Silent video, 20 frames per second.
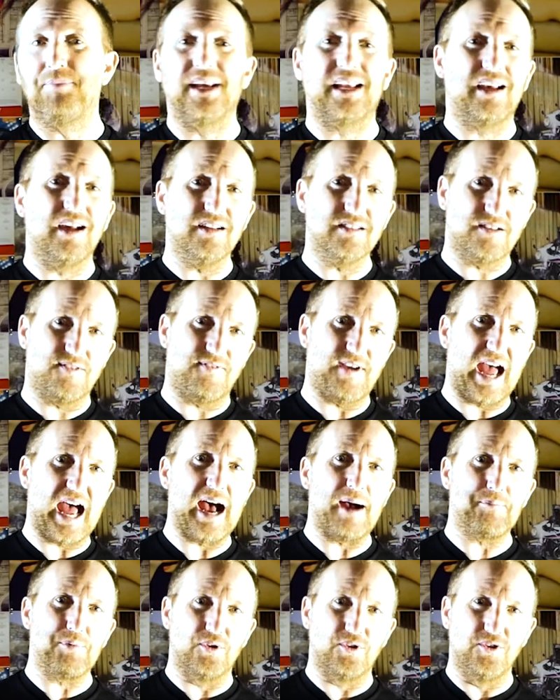because of
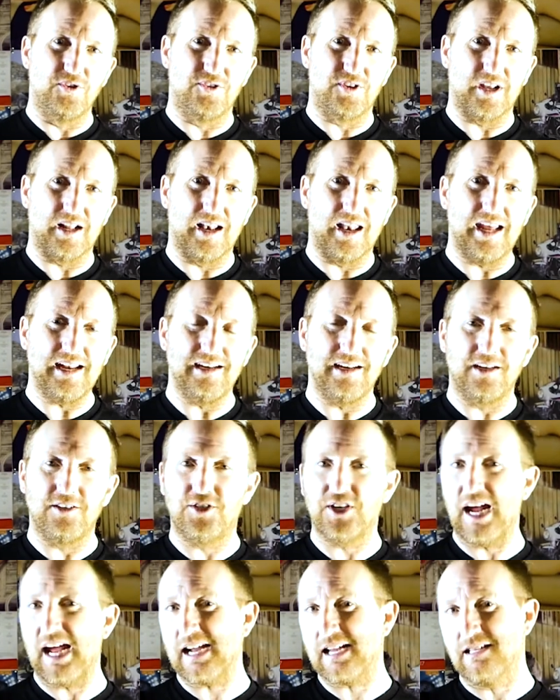Apple using a lightning
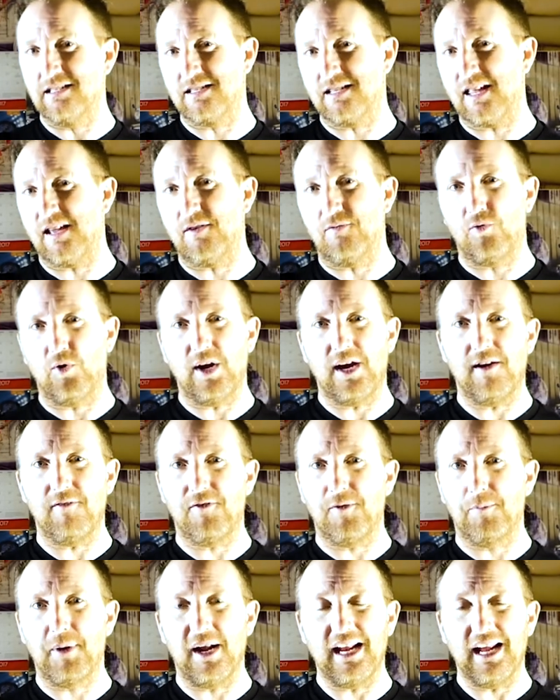jack instead of what
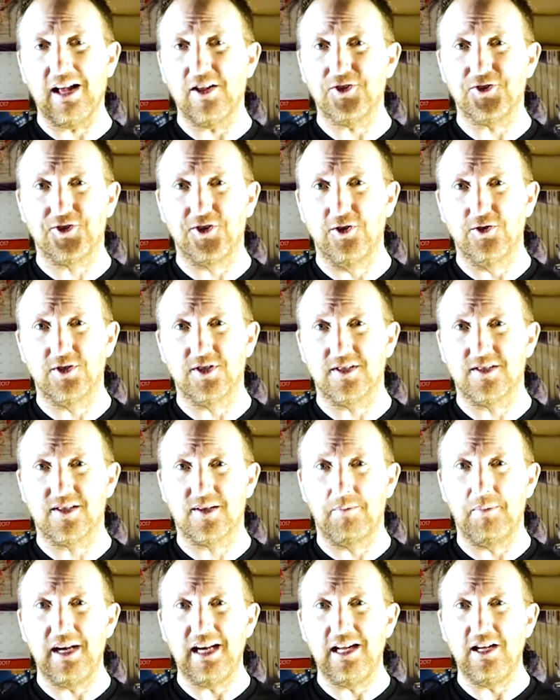everybody else uses,
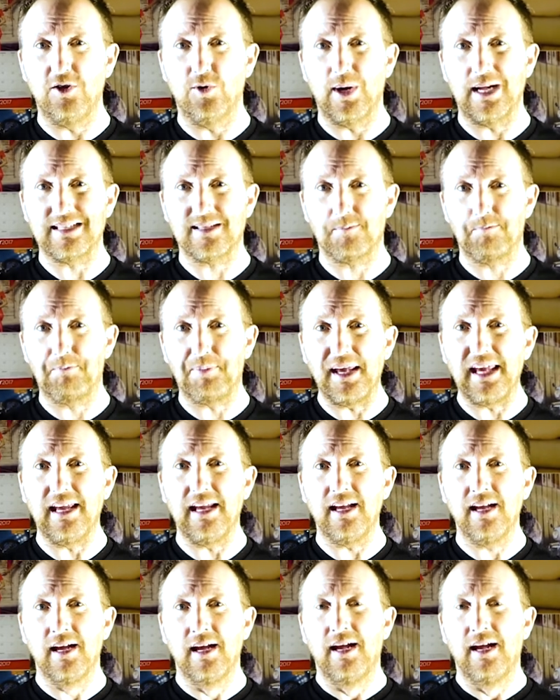the mini USB,